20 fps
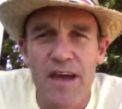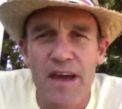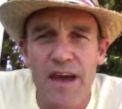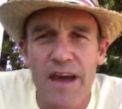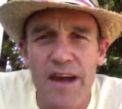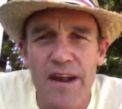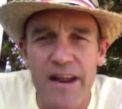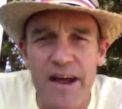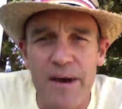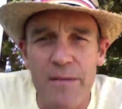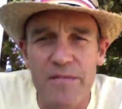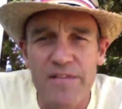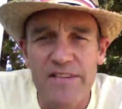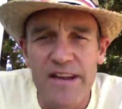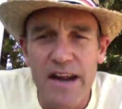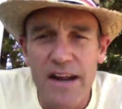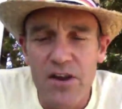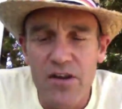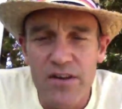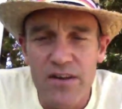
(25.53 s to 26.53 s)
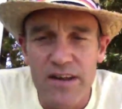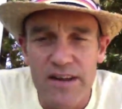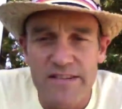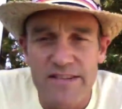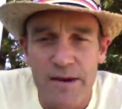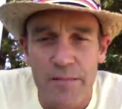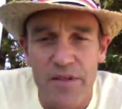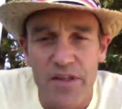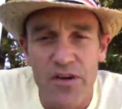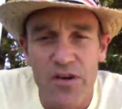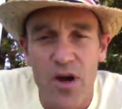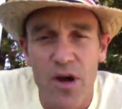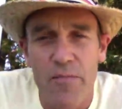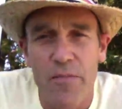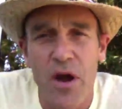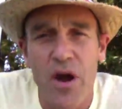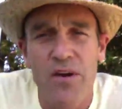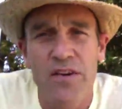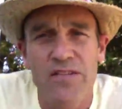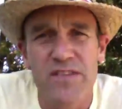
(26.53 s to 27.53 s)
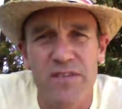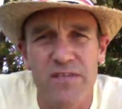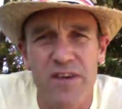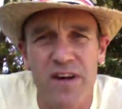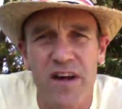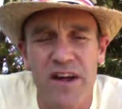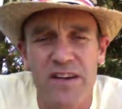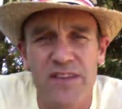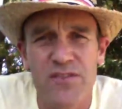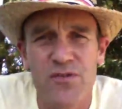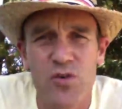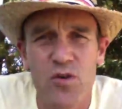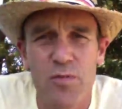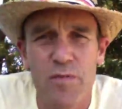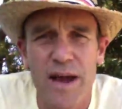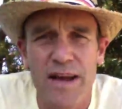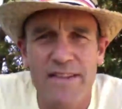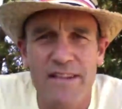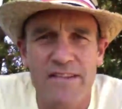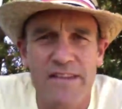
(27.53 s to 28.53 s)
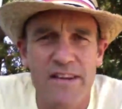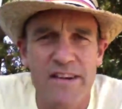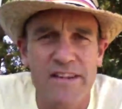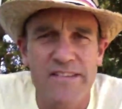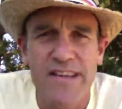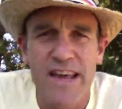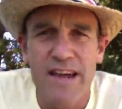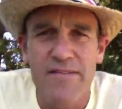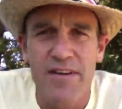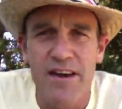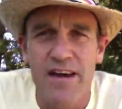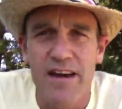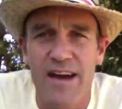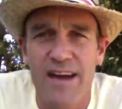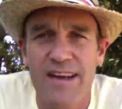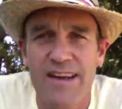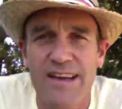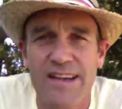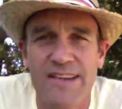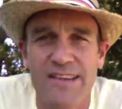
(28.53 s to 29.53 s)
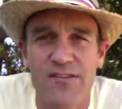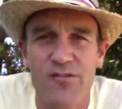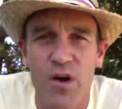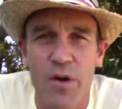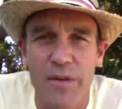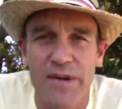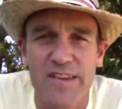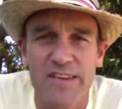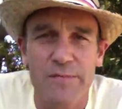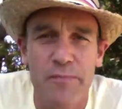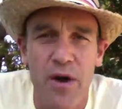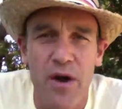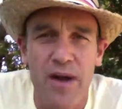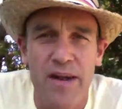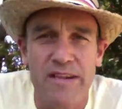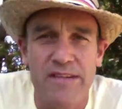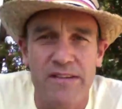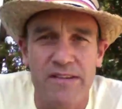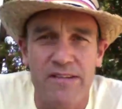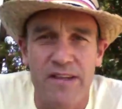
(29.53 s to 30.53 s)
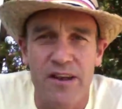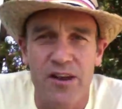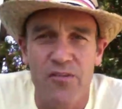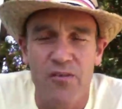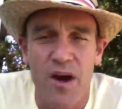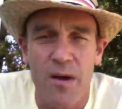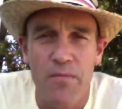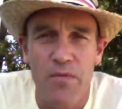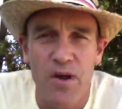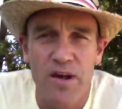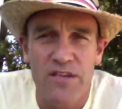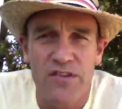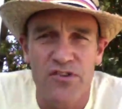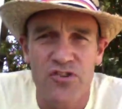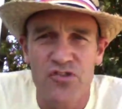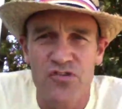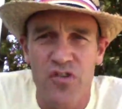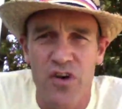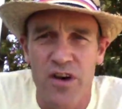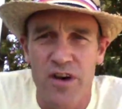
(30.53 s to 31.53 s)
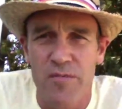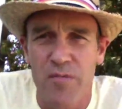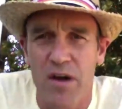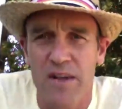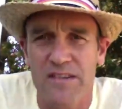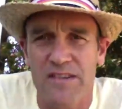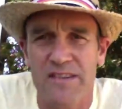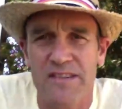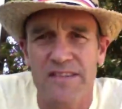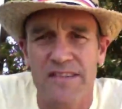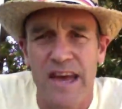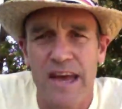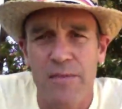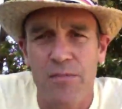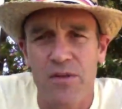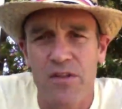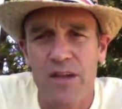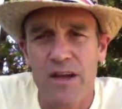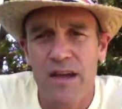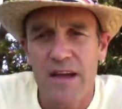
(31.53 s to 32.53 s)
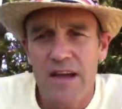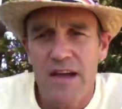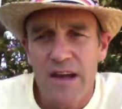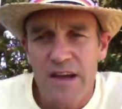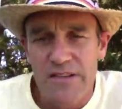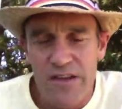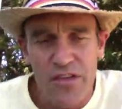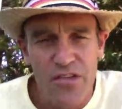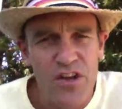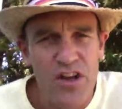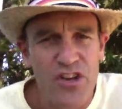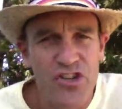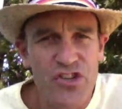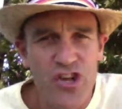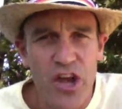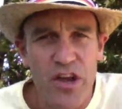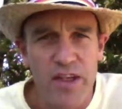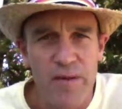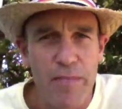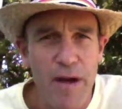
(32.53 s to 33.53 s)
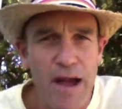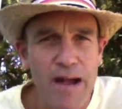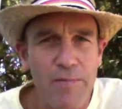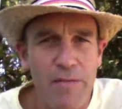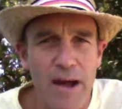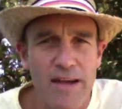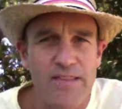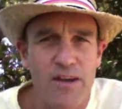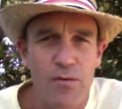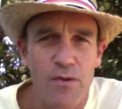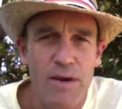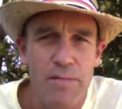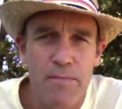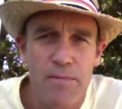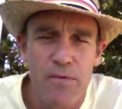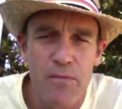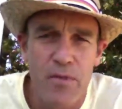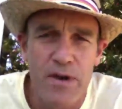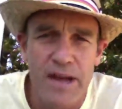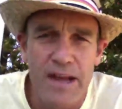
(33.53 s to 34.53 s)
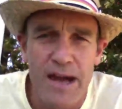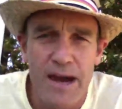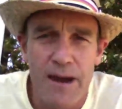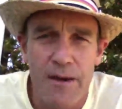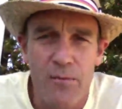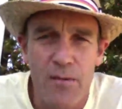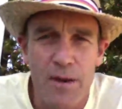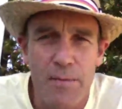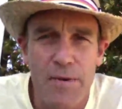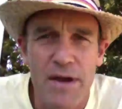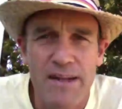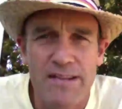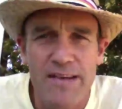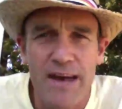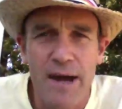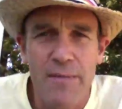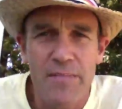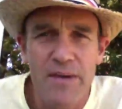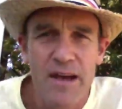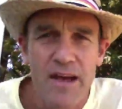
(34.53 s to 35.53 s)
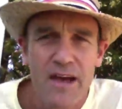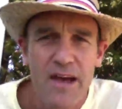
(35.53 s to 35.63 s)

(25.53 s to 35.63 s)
and started looking at some of the components of a school bag that's going to save a kid's growing spine, so it's going to grow up nice and strong and nice and stable. So I thought I'd show you the backpack that we picked up.